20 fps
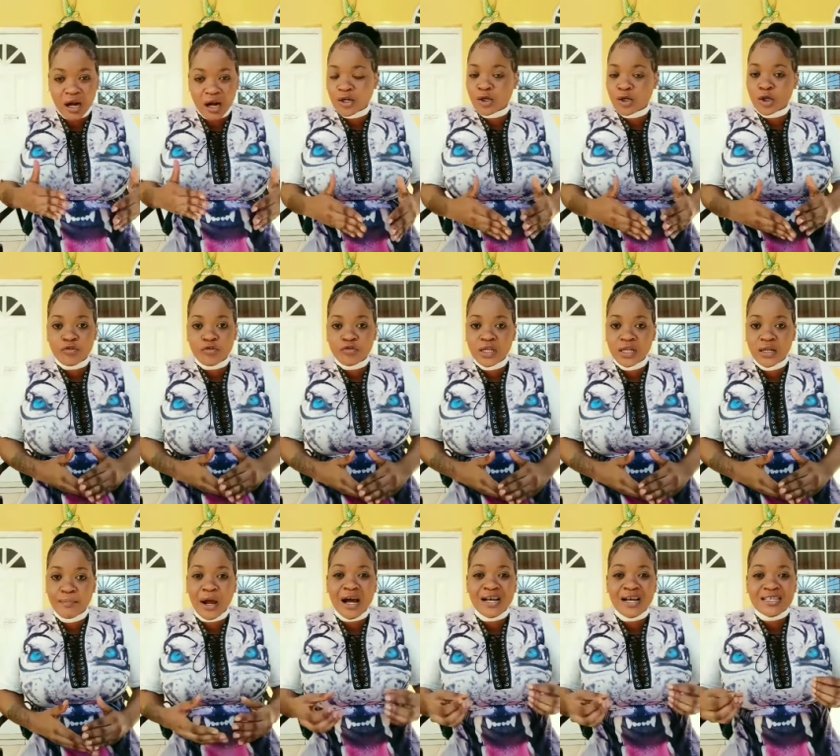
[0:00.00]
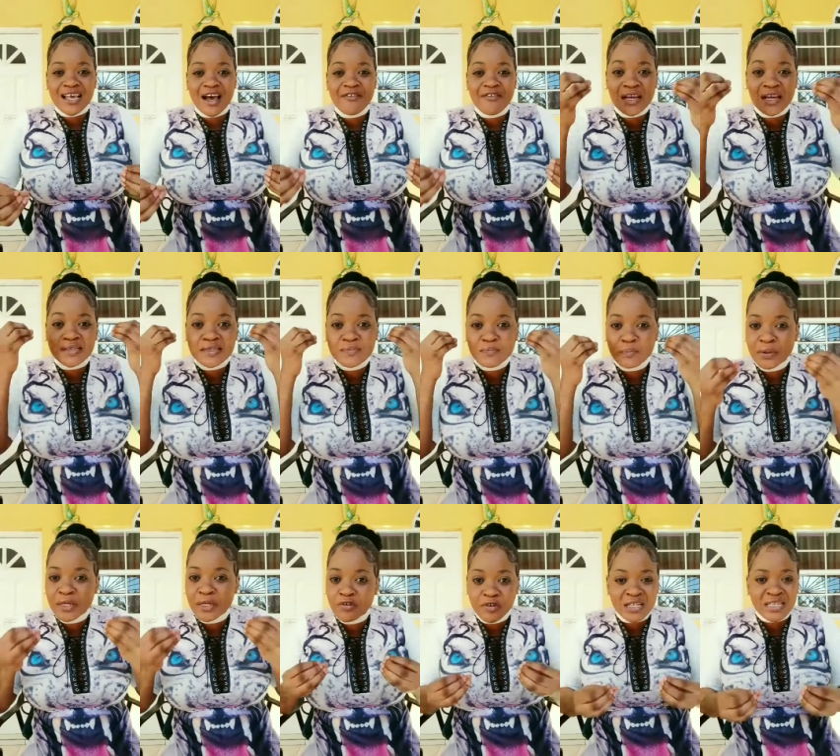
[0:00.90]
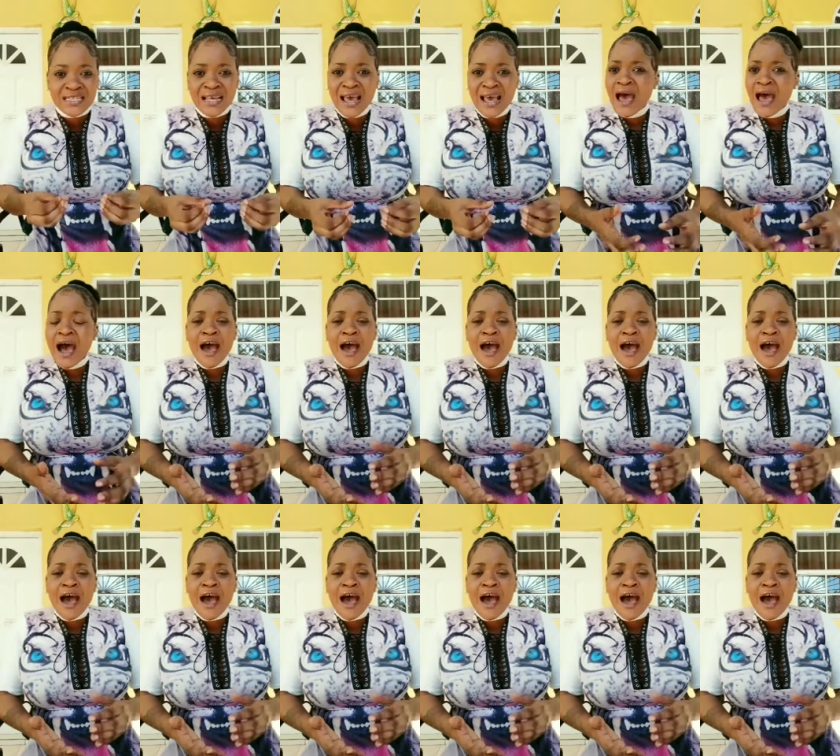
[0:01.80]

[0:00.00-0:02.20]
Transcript: God not real because I've experienced.